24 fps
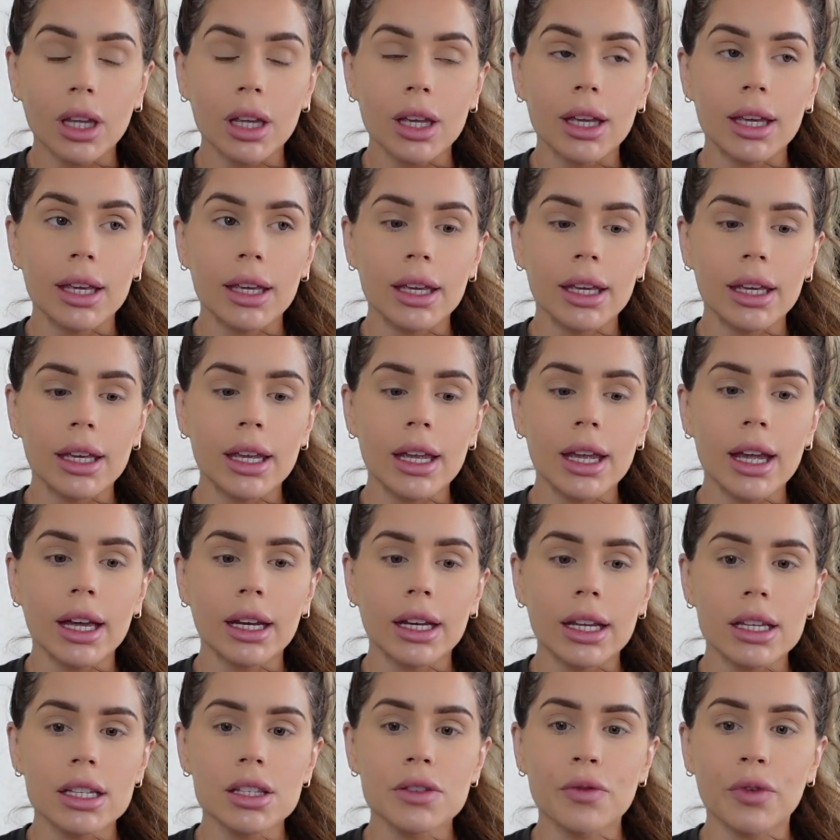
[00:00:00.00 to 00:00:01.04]
He
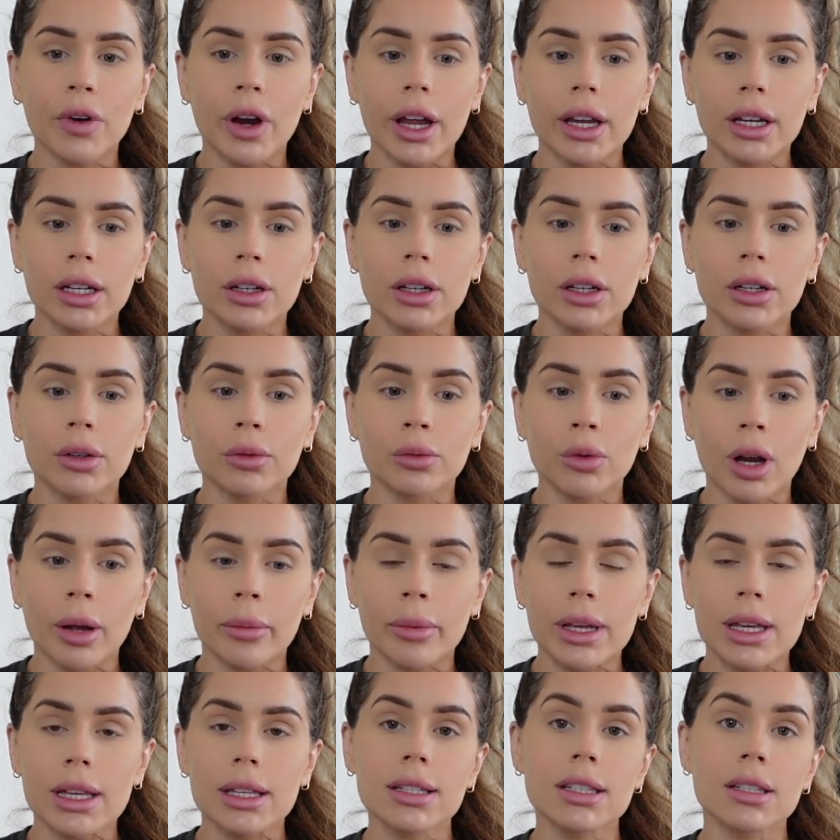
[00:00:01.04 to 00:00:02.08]
and his friend
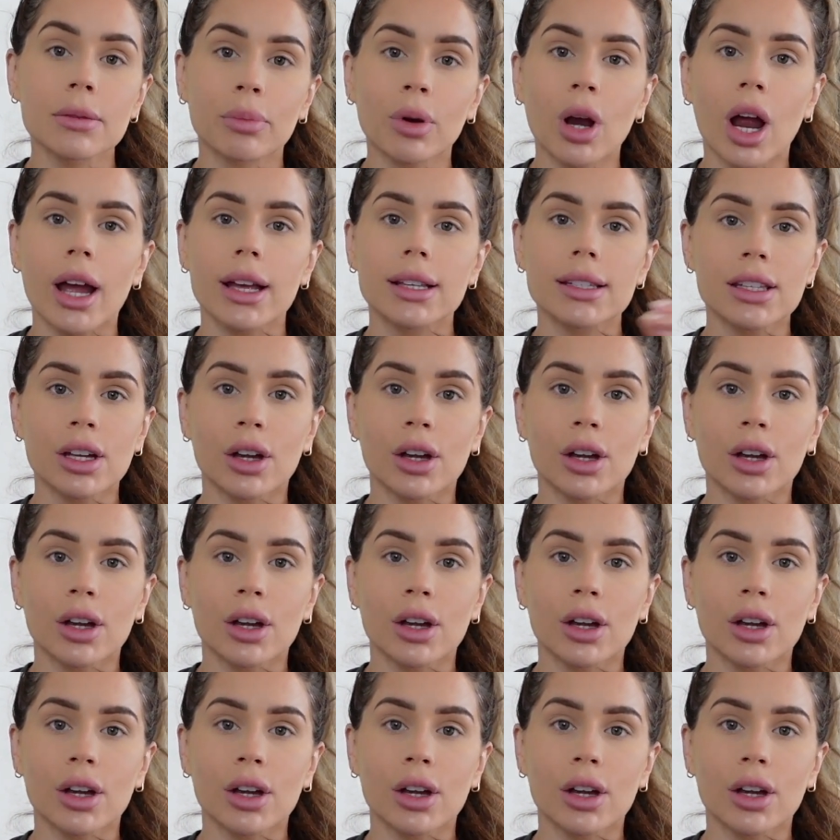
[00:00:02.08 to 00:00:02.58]
Robbie surprised